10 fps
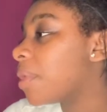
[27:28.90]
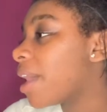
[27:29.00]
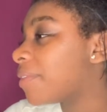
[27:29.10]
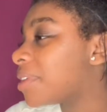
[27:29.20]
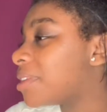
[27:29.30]

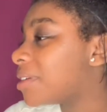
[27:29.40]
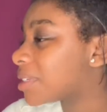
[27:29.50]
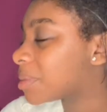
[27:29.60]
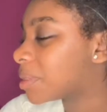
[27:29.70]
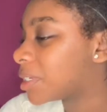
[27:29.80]
have any
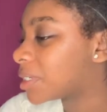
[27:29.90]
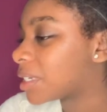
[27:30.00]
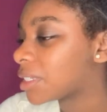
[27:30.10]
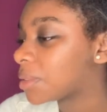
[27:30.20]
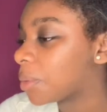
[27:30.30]
explanation
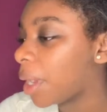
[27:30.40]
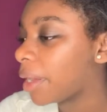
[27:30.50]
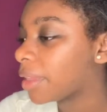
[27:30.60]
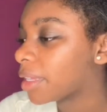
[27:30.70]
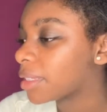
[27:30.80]
as to why
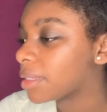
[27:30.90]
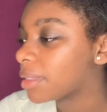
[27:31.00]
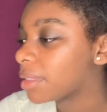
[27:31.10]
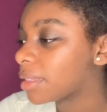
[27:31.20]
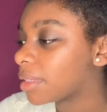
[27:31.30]

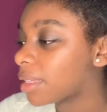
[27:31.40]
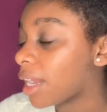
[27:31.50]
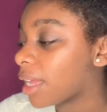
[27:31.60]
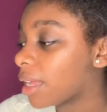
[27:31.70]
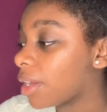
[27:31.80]

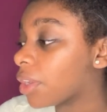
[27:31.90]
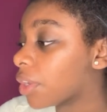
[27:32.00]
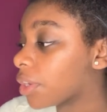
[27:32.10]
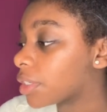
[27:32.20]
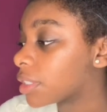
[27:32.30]
that
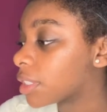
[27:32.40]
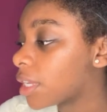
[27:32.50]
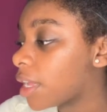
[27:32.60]
occurs,